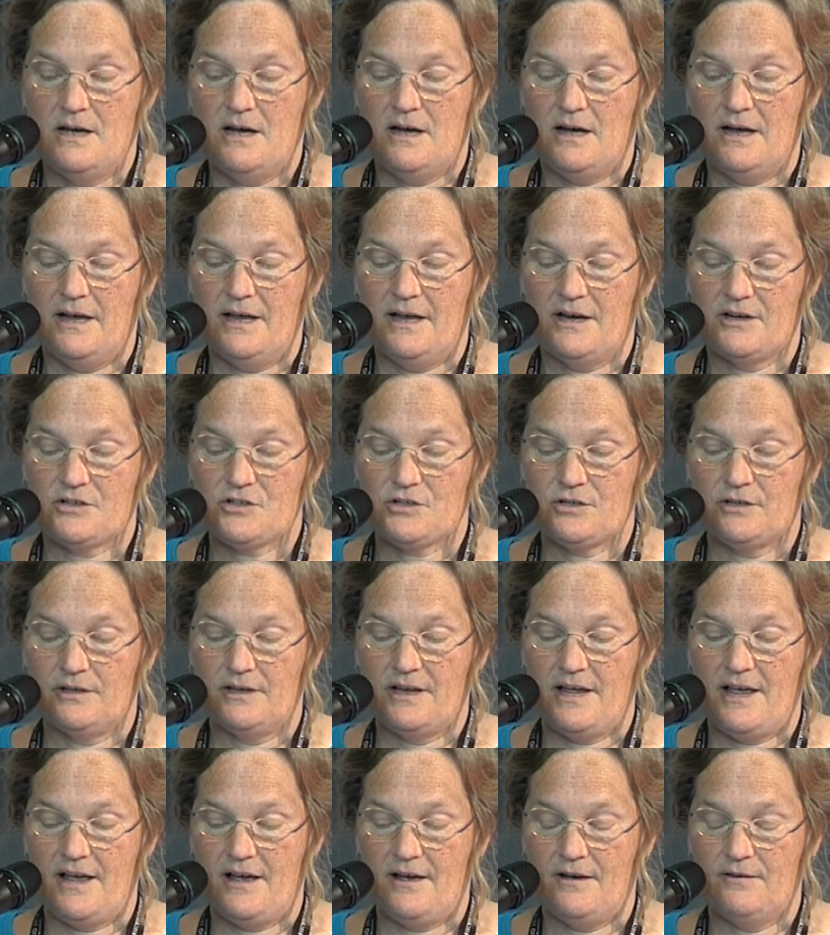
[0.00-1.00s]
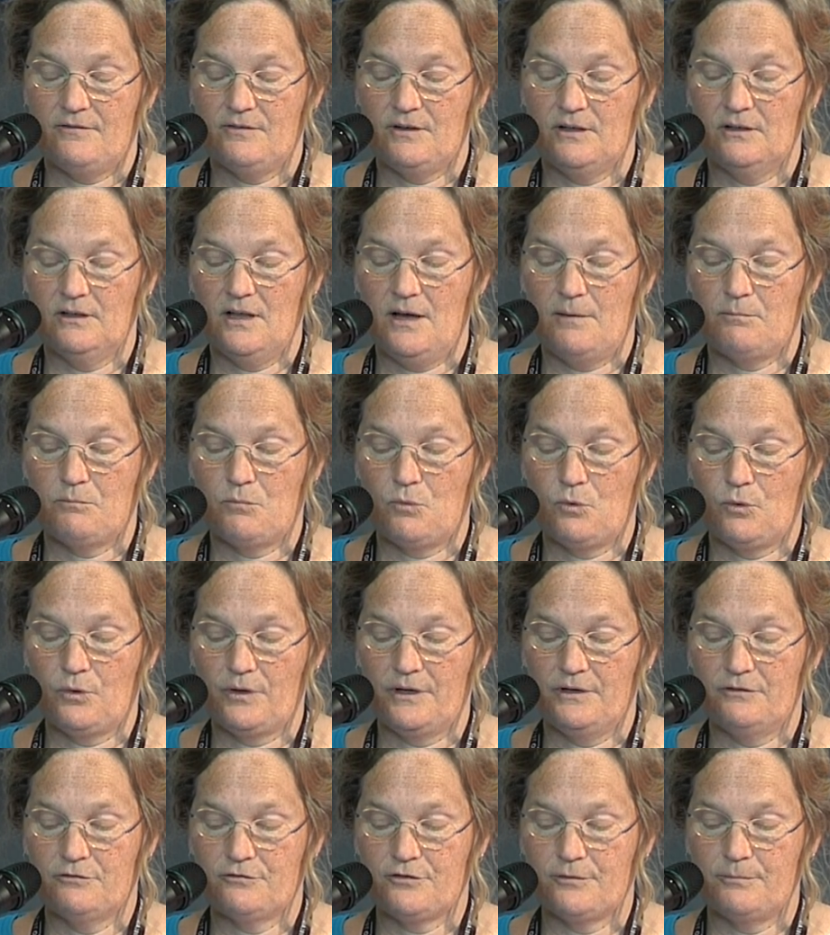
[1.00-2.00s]
I actually have a lot more
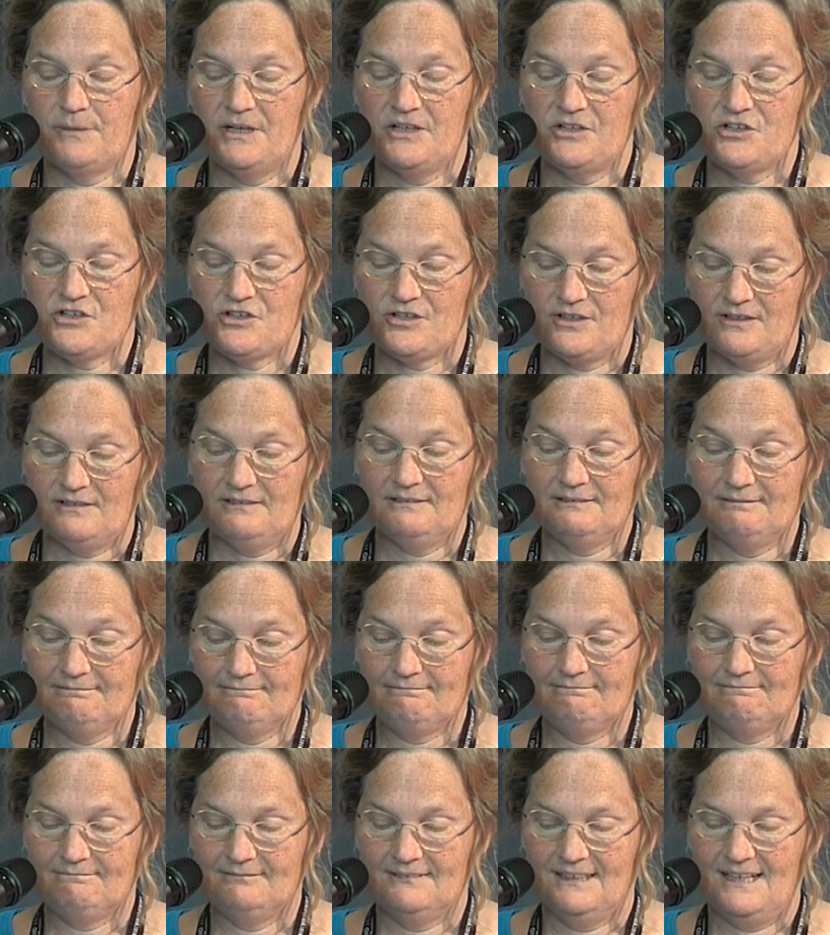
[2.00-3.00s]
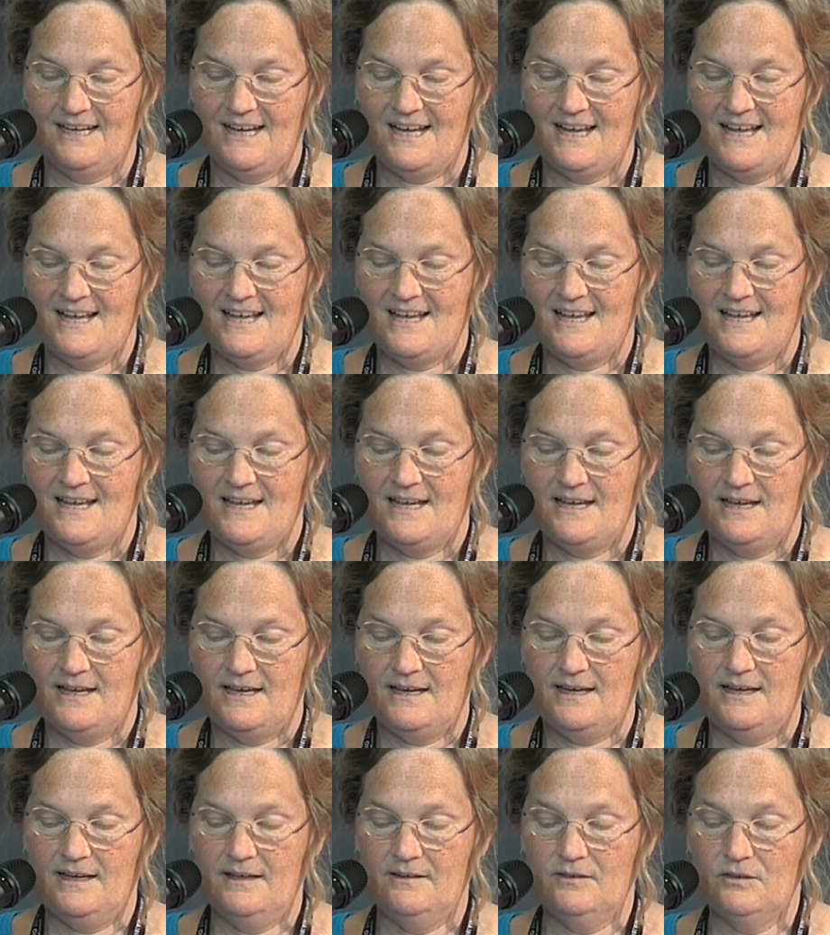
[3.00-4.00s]
information
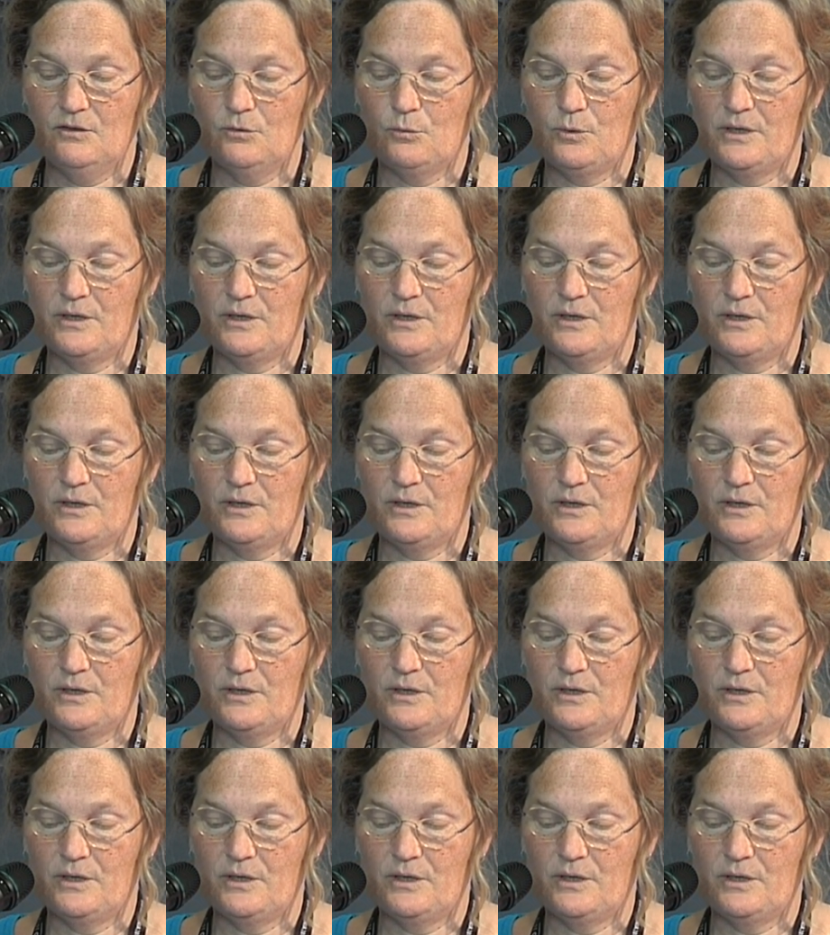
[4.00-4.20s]
in the